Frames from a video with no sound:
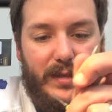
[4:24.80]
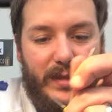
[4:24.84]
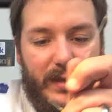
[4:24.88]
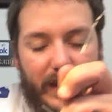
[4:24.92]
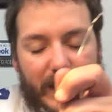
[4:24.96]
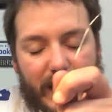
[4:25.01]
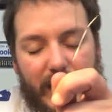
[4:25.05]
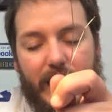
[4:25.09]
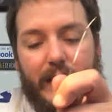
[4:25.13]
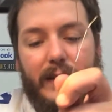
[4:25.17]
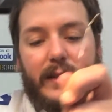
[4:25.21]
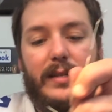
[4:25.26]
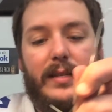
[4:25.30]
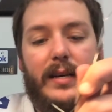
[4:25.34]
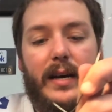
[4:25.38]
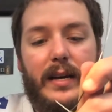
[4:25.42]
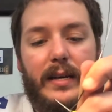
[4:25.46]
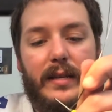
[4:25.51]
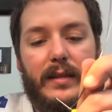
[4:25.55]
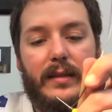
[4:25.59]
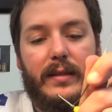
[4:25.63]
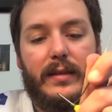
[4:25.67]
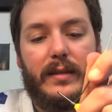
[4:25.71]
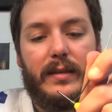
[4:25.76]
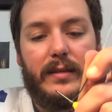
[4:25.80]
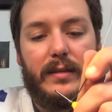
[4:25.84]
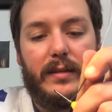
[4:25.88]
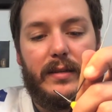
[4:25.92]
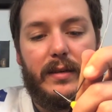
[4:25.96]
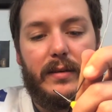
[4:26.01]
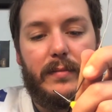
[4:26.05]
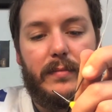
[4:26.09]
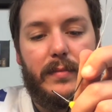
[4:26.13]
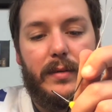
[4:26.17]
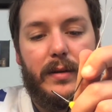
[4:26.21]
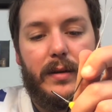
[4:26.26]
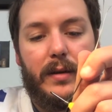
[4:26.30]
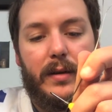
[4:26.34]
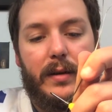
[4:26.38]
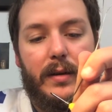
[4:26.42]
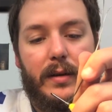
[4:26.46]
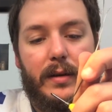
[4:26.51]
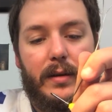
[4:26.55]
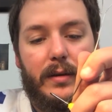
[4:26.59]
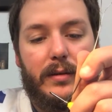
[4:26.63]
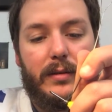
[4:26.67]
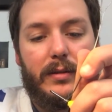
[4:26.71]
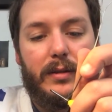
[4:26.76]
Kind of tighten these up.
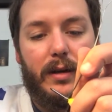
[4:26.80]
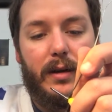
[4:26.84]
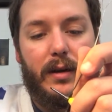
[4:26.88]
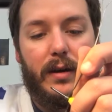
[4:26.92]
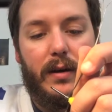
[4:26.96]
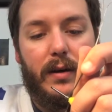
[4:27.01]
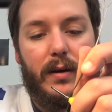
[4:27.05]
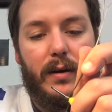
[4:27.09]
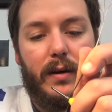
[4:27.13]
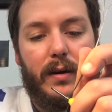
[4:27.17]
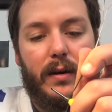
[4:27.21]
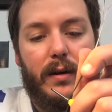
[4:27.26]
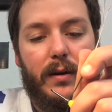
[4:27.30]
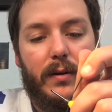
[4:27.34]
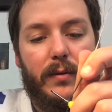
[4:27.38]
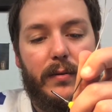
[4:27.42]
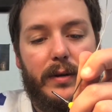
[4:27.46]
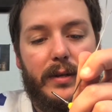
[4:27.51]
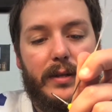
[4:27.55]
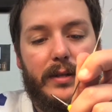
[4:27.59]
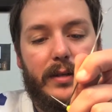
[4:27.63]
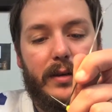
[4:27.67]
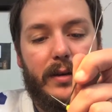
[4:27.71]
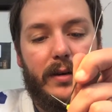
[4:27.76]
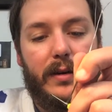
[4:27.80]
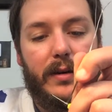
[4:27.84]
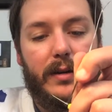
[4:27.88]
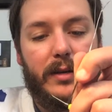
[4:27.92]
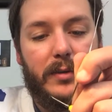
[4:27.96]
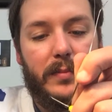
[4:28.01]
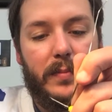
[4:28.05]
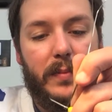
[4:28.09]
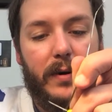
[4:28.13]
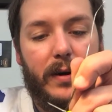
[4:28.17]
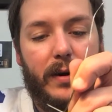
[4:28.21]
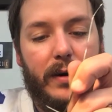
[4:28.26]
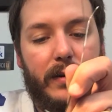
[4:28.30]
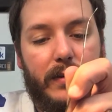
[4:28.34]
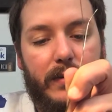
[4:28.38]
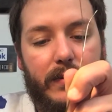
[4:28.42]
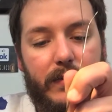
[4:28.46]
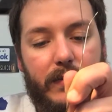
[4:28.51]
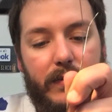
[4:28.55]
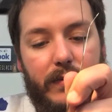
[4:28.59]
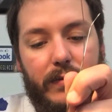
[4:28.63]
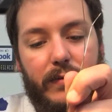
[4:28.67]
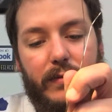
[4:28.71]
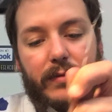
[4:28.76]
It's always the hardest part
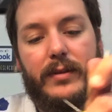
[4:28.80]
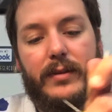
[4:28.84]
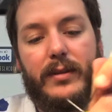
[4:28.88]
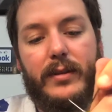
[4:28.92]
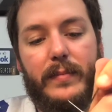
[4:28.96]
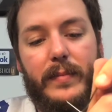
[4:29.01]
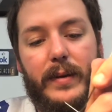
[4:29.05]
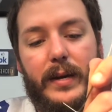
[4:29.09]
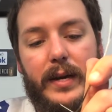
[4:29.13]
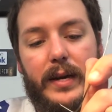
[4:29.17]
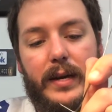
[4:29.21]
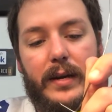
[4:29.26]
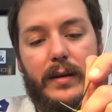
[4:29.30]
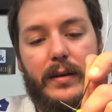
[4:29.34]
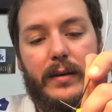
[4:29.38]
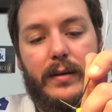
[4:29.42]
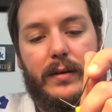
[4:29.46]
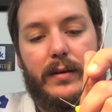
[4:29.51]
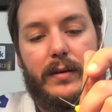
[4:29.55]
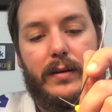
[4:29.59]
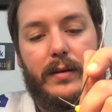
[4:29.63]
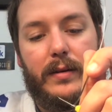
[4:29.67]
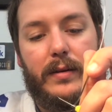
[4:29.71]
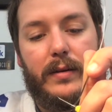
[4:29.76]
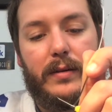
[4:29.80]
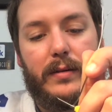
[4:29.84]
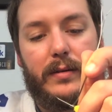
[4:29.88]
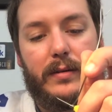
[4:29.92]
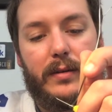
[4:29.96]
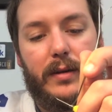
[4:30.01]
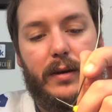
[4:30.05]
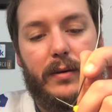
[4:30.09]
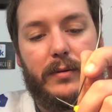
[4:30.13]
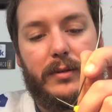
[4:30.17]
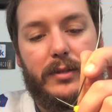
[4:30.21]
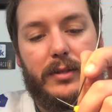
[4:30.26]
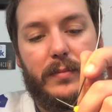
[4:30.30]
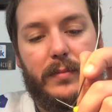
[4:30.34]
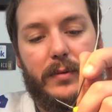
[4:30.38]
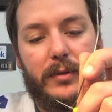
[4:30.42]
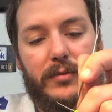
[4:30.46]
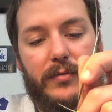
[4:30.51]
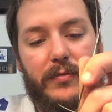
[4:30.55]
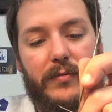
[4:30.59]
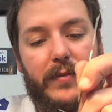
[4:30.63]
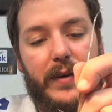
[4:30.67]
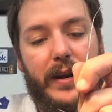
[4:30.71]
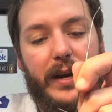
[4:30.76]
to me. It's always the
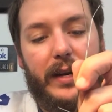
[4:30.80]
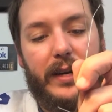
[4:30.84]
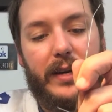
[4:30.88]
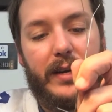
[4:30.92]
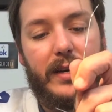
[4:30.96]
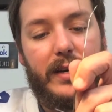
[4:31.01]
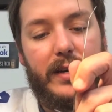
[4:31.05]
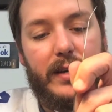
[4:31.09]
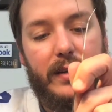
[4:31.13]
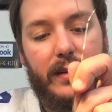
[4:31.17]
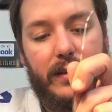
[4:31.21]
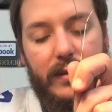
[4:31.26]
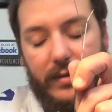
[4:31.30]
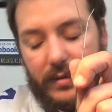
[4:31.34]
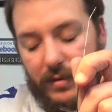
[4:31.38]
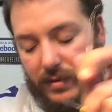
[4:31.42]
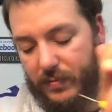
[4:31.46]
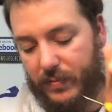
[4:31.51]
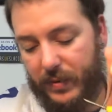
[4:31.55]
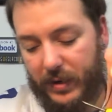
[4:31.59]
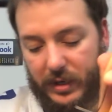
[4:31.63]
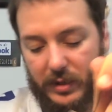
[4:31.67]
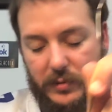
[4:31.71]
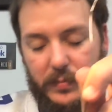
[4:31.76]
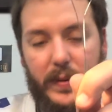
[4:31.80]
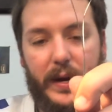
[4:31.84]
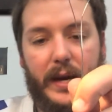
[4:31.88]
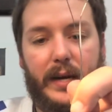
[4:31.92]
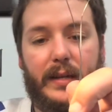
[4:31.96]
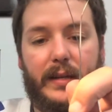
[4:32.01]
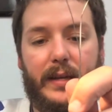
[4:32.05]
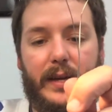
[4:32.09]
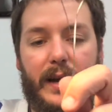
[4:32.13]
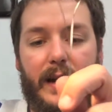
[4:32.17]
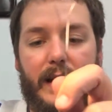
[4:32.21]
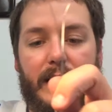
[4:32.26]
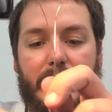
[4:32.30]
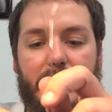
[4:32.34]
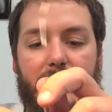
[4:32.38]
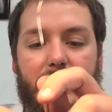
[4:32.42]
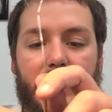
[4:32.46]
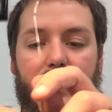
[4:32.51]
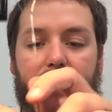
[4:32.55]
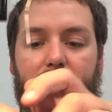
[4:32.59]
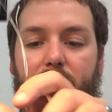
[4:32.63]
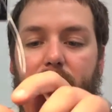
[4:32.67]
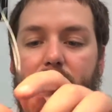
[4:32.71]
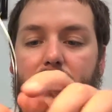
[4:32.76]
most finicky, the biggest pain in the ass.
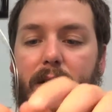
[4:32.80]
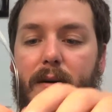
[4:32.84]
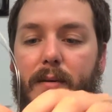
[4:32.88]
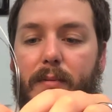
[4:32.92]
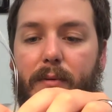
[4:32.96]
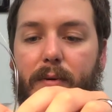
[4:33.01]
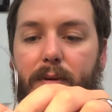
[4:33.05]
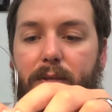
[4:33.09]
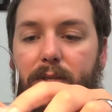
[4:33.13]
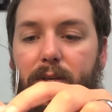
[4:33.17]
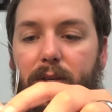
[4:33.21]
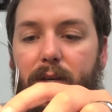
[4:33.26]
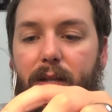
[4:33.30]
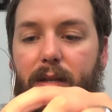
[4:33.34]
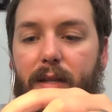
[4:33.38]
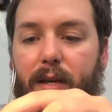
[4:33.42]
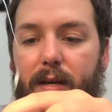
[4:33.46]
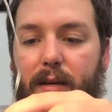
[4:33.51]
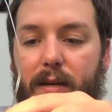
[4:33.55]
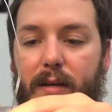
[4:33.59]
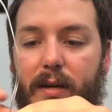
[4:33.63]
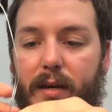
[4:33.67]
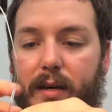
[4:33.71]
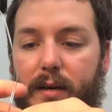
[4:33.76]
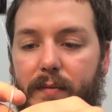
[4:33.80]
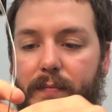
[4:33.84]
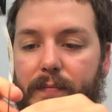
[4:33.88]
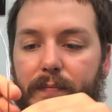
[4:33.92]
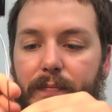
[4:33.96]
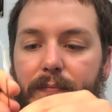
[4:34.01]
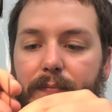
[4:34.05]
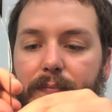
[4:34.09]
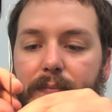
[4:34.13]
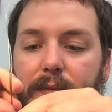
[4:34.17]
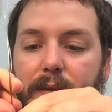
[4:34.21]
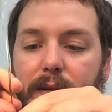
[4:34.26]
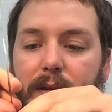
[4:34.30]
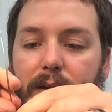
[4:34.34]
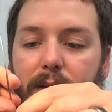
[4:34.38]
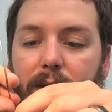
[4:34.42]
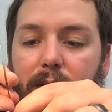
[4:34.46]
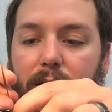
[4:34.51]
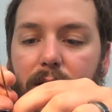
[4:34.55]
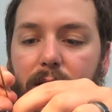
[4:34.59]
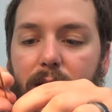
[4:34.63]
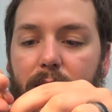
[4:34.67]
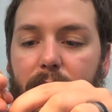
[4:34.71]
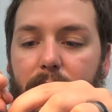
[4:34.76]
Once you get that done,
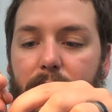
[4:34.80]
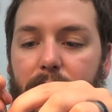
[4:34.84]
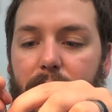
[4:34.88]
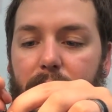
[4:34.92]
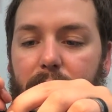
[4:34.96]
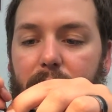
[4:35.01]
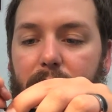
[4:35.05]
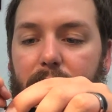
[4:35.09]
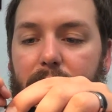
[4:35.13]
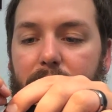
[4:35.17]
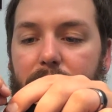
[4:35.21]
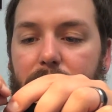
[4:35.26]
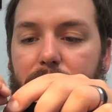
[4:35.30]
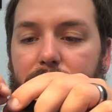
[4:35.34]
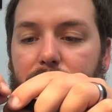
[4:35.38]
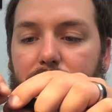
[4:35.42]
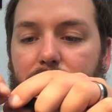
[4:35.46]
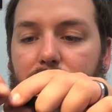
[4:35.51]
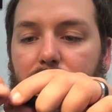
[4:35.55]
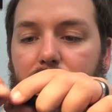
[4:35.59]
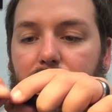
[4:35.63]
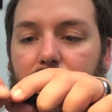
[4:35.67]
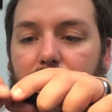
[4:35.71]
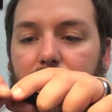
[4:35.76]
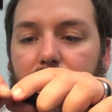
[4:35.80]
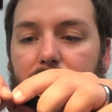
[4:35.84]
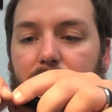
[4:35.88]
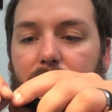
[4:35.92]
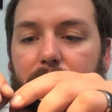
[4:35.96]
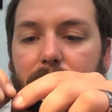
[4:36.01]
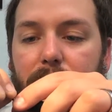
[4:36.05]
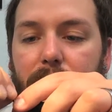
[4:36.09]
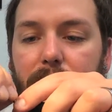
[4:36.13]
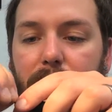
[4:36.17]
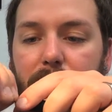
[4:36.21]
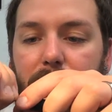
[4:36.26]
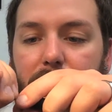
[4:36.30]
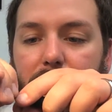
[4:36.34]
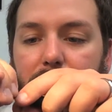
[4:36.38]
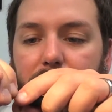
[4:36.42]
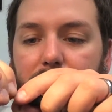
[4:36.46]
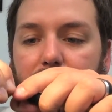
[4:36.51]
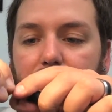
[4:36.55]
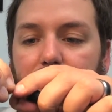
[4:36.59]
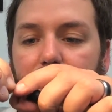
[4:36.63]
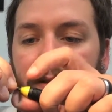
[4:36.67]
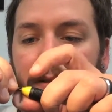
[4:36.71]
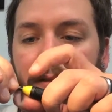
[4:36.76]
get it generally close
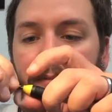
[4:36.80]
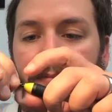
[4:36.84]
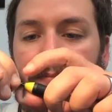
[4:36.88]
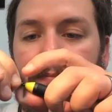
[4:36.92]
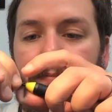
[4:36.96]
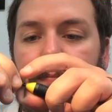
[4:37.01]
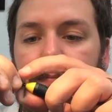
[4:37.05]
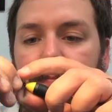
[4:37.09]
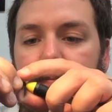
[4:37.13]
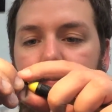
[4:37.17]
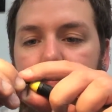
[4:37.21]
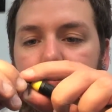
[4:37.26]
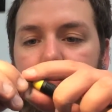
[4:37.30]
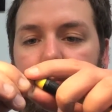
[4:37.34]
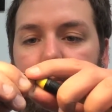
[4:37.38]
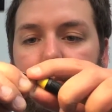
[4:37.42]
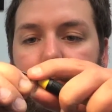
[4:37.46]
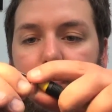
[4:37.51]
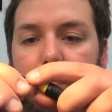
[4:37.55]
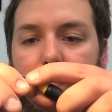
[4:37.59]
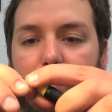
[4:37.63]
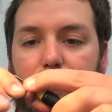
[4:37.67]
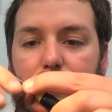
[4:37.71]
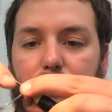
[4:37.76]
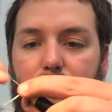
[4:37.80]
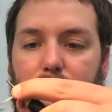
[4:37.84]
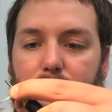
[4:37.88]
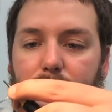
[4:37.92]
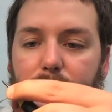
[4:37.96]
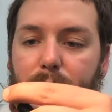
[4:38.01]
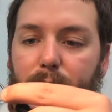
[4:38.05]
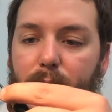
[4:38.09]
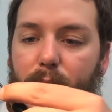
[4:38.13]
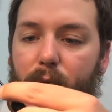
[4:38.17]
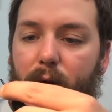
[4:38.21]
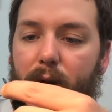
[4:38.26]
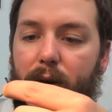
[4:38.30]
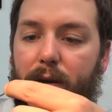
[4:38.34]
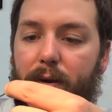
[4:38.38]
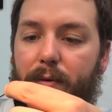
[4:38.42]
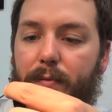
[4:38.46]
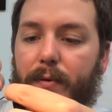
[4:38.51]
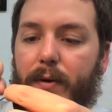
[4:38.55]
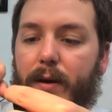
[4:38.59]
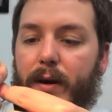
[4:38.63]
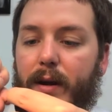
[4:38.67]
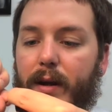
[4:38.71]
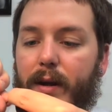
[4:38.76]
to where
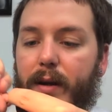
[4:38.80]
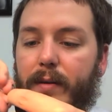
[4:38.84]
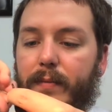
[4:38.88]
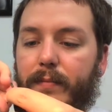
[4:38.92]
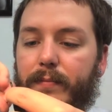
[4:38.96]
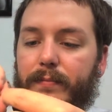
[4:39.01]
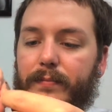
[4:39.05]
you want it,